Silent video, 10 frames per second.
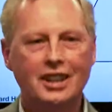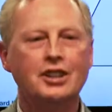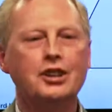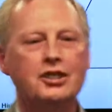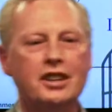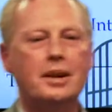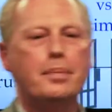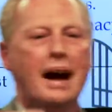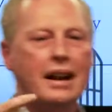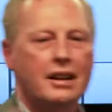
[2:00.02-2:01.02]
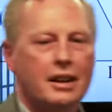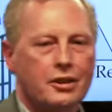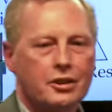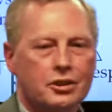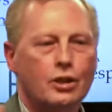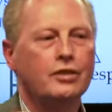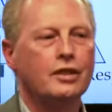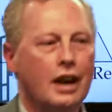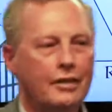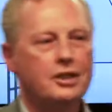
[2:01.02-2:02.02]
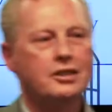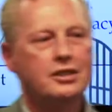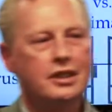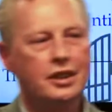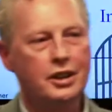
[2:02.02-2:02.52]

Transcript: To see the bad in others. So if love is to see the